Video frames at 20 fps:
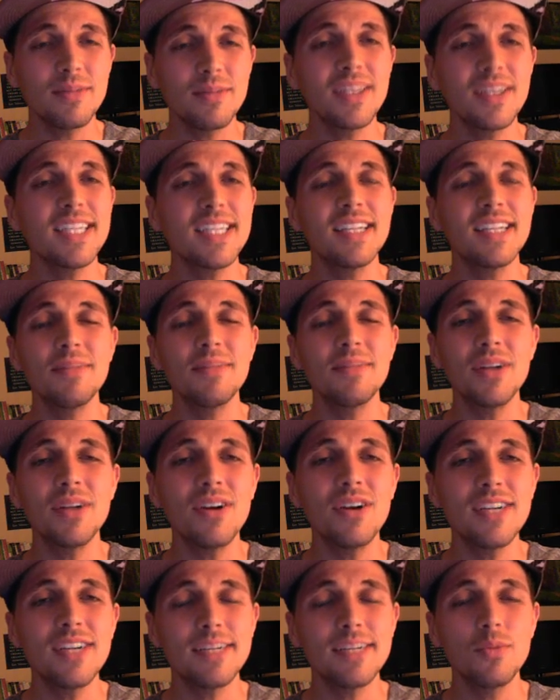mixing them in
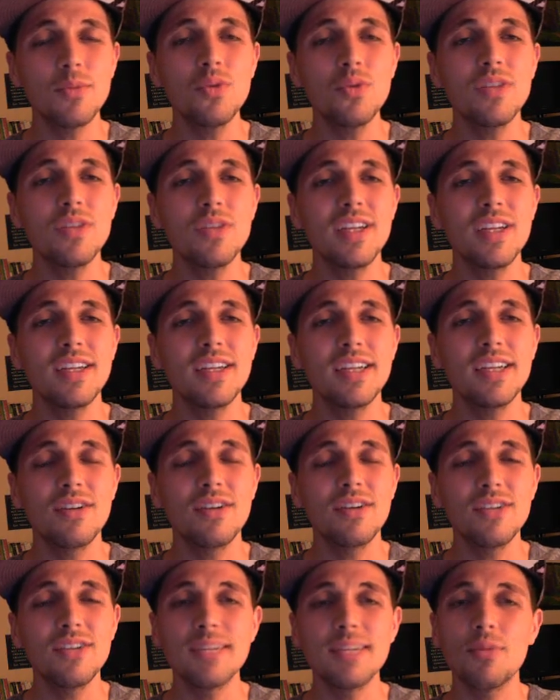our smoothies, you
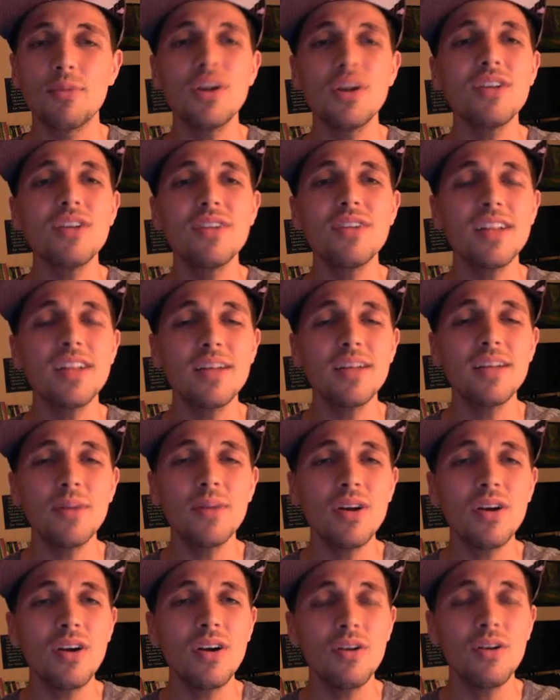know, sprinkling them
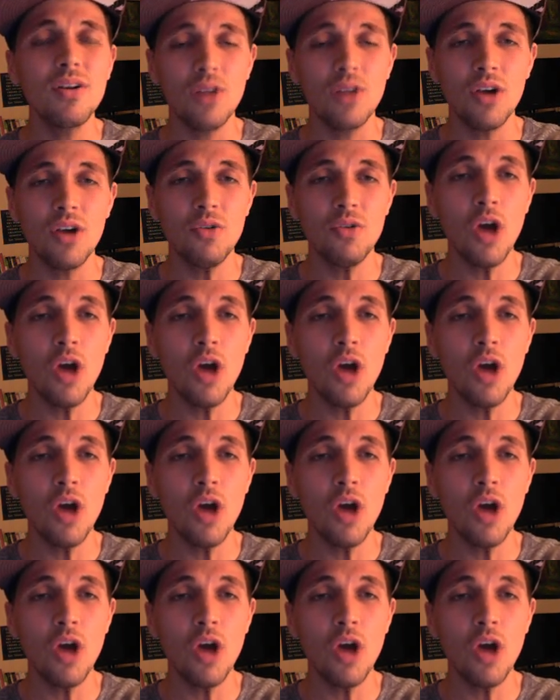on our